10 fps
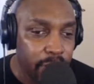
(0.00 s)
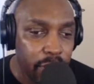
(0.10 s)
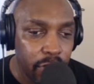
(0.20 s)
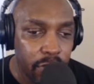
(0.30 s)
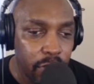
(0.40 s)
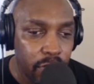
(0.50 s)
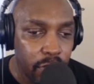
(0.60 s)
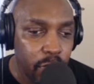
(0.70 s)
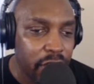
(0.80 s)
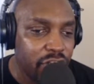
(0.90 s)

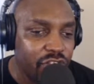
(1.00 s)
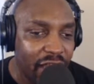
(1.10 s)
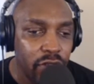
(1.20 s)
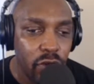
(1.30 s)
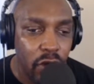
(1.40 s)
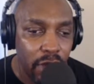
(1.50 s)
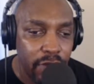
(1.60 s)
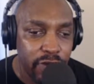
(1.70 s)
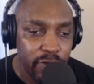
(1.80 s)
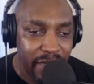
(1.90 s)
You want to try to do all
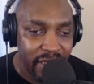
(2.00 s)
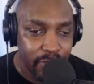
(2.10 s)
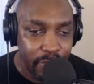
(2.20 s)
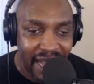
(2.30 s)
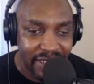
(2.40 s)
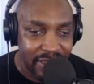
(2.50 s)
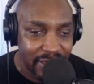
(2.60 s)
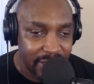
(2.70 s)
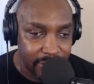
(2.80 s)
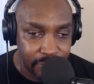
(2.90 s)
those best
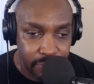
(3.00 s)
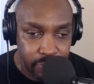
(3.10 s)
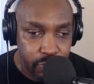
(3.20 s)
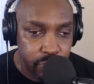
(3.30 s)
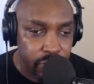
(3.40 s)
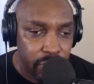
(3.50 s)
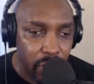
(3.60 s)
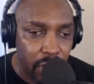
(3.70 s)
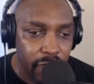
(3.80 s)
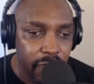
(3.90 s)
practices
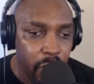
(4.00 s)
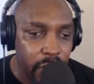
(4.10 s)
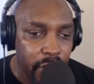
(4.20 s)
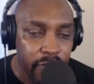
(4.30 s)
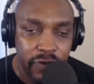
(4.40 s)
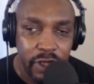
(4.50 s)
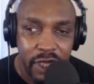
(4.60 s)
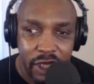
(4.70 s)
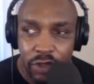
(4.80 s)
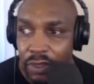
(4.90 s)
for you to
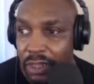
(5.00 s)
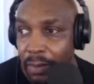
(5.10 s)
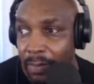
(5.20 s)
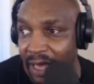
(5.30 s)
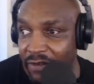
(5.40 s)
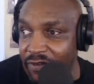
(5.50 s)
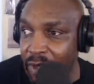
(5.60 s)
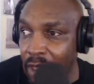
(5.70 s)
get you in the best